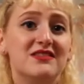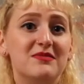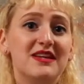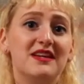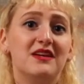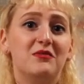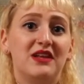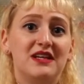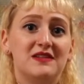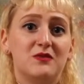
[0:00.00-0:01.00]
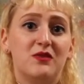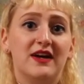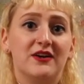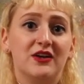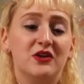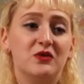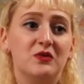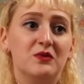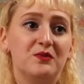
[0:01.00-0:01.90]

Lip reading: to being in a place where you